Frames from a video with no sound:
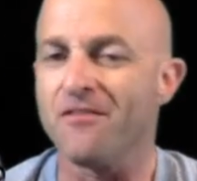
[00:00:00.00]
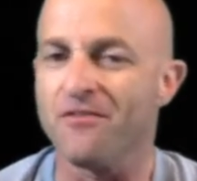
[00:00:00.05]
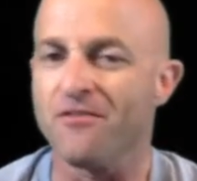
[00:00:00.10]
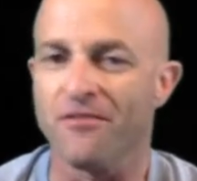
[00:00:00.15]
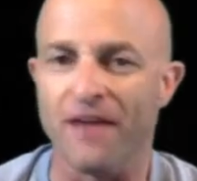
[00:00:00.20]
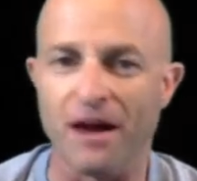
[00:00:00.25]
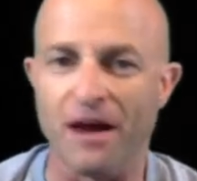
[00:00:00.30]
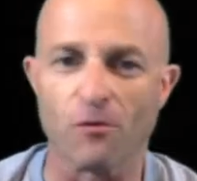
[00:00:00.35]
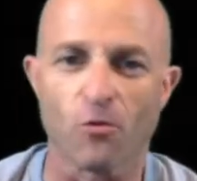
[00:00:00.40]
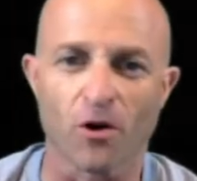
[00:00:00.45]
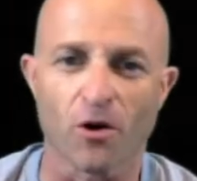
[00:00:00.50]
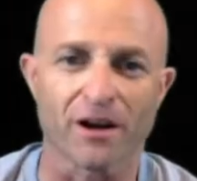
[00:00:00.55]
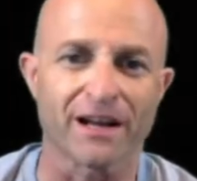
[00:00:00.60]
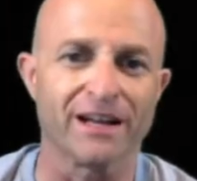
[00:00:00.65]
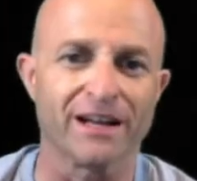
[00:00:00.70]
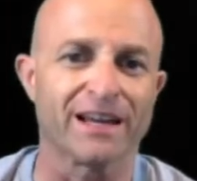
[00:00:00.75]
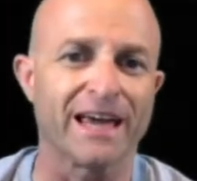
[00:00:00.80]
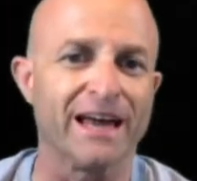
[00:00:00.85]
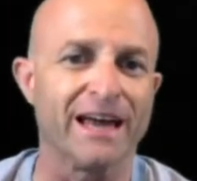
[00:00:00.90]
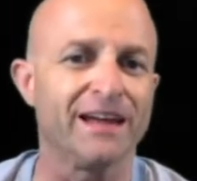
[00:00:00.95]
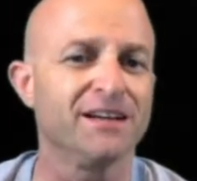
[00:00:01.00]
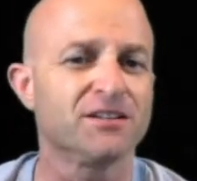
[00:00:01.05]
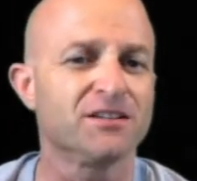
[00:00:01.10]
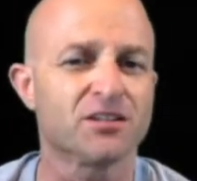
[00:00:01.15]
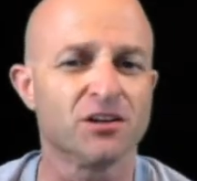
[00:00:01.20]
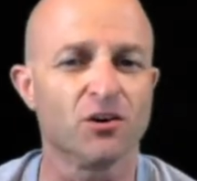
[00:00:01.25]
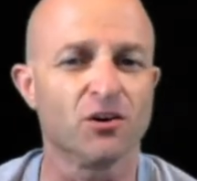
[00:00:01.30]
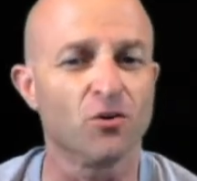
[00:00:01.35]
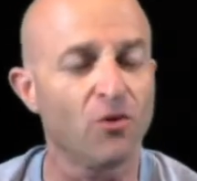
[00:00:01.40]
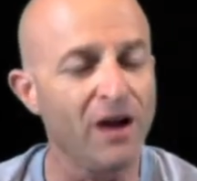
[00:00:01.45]
Then we're going to get
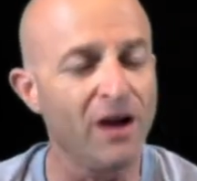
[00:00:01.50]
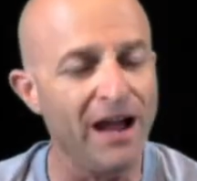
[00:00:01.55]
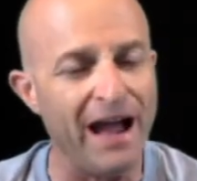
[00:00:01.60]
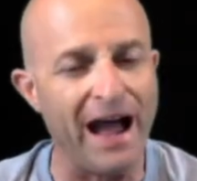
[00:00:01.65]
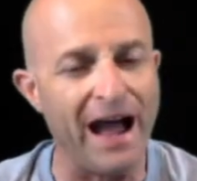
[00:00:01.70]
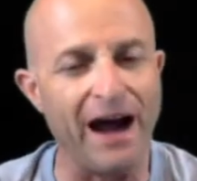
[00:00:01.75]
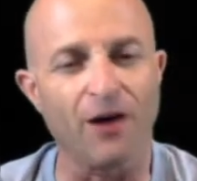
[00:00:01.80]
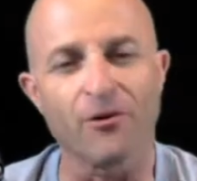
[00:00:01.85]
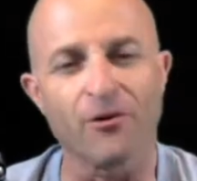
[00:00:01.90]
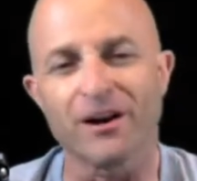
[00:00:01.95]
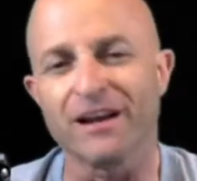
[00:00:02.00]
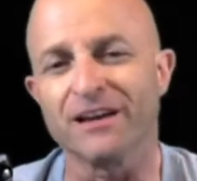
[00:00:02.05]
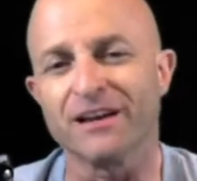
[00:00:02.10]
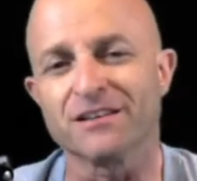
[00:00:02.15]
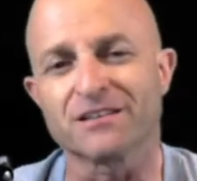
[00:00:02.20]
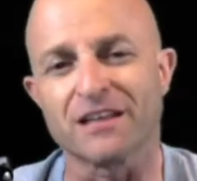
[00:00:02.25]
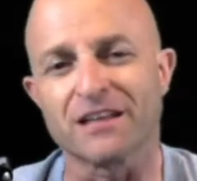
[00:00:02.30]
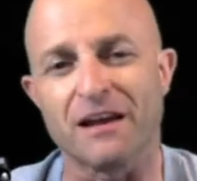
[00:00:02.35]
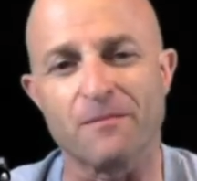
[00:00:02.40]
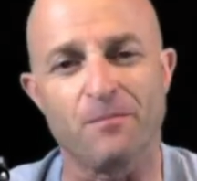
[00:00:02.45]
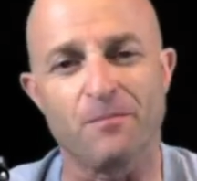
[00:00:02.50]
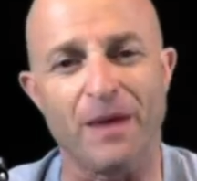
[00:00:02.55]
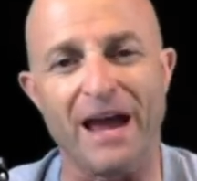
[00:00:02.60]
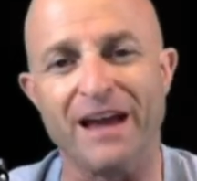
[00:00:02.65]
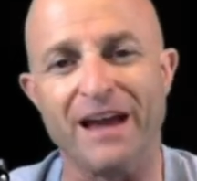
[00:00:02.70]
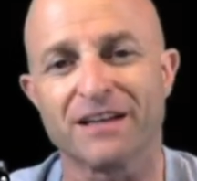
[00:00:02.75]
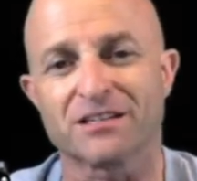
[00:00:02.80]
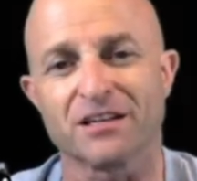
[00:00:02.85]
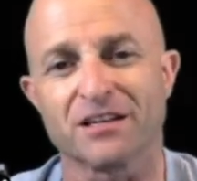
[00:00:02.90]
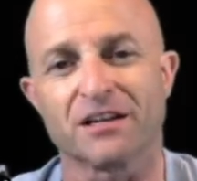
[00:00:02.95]
into how it is that
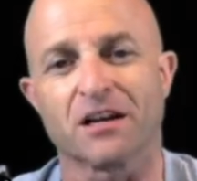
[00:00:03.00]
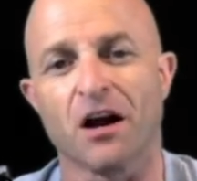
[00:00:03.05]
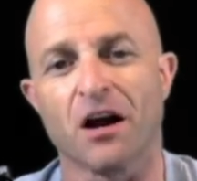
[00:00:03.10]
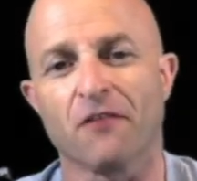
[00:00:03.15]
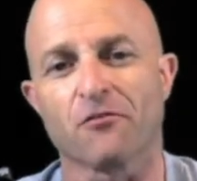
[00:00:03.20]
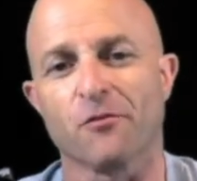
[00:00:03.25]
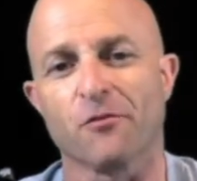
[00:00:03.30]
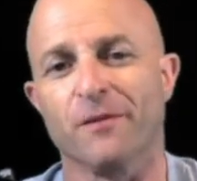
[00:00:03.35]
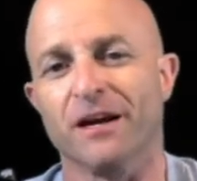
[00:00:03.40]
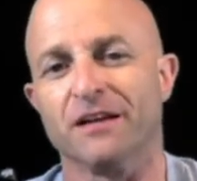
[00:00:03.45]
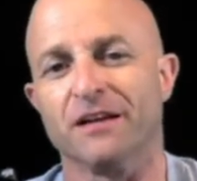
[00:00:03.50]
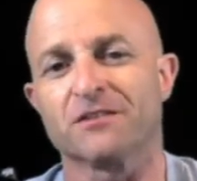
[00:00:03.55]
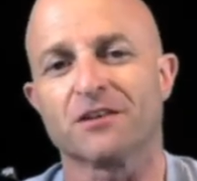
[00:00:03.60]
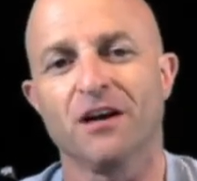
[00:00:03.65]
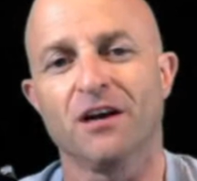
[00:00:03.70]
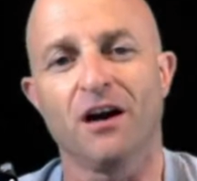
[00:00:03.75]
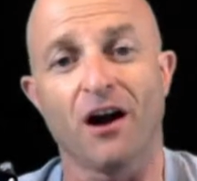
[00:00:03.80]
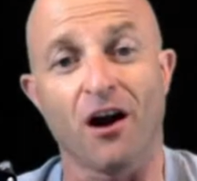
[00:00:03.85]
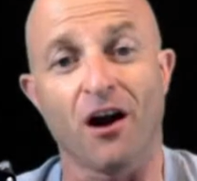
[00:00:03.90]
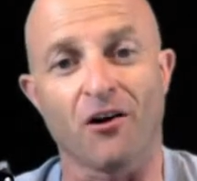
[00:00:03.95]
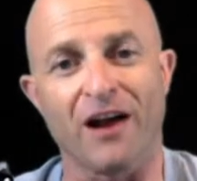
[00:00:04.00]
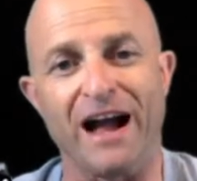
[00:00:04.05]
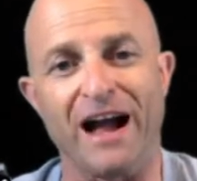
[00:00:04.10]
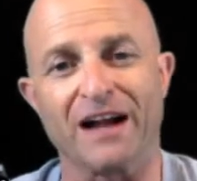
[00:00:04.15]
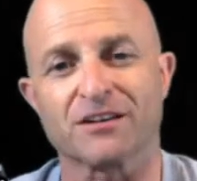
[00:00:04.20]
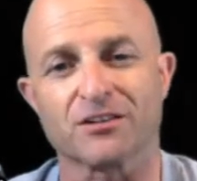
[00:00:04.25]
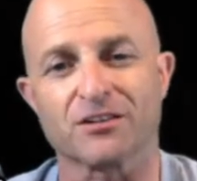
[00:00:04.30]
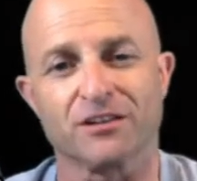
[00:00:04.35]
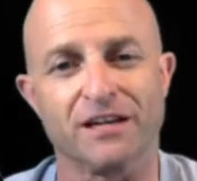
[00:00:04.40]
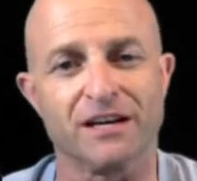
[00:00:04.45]
banks and governments are
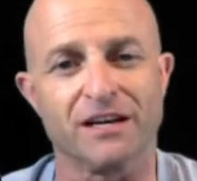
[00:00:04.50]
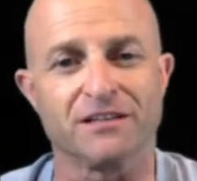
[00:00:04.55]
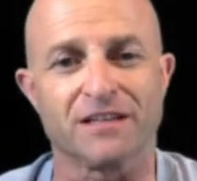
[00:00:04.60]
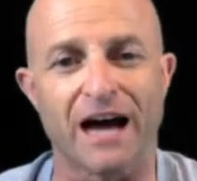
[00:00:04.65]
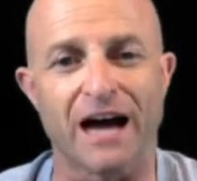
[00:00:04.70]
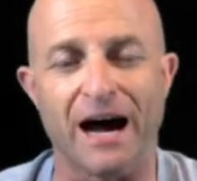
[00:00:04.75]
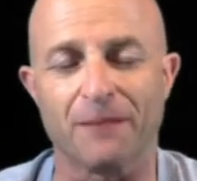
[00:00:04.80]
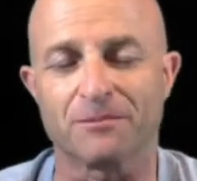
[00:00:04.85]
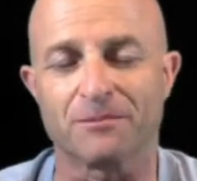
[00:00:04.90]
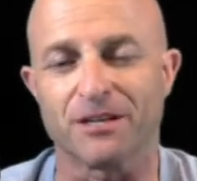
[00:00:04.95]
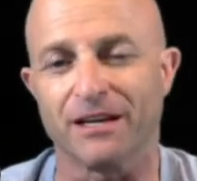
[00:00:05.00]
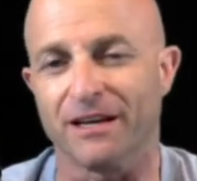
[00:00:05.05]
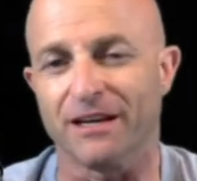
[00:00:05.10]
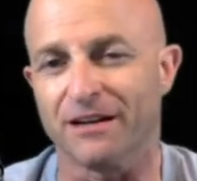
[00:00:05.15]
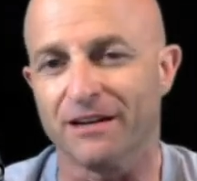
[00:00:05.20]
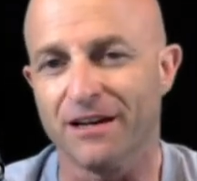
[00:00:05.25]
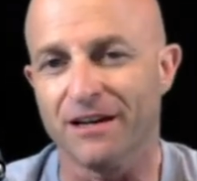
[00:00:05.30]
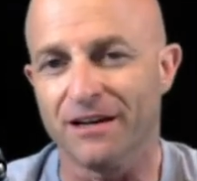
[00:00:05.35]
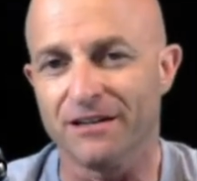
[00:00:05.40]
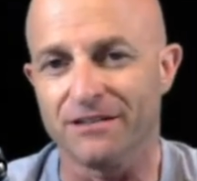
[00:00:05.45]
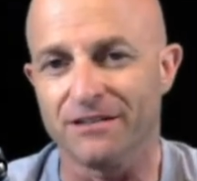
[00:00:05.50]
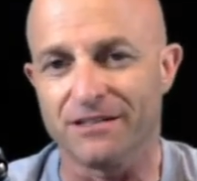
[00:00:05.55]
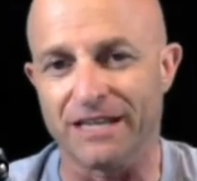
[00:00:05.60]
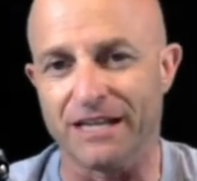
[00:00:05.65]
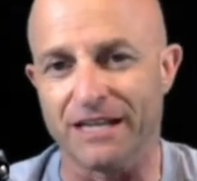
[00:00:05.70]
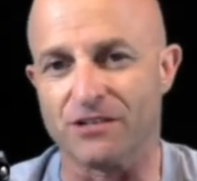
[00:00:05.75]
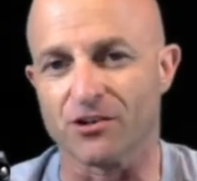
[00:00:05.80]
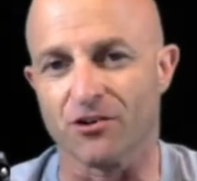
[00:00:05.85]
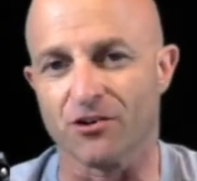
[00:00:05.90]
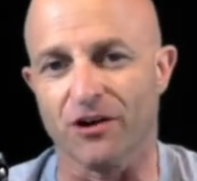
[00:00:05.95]
actually adopting digital